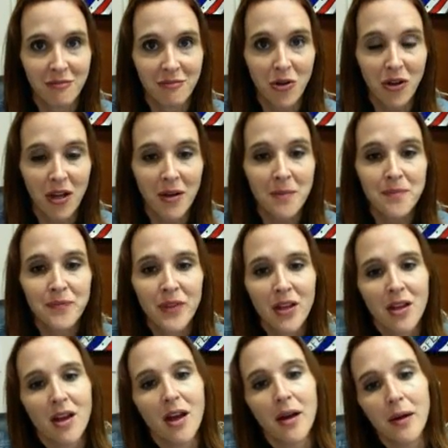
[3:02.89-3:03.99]
Okay?
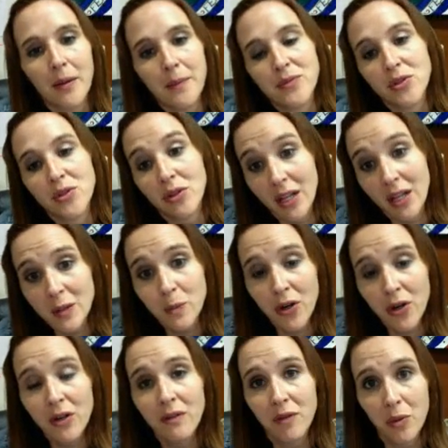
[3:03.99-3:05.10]
So that's
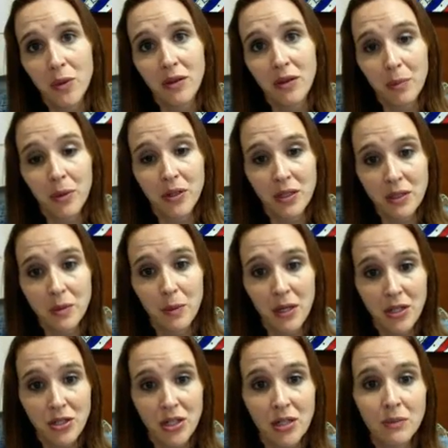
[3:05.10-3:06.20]
part of your weekly
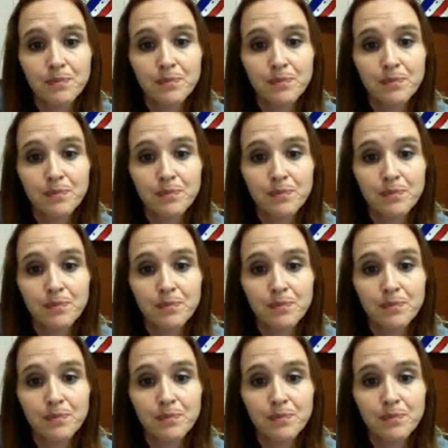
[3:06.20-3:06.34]
participation.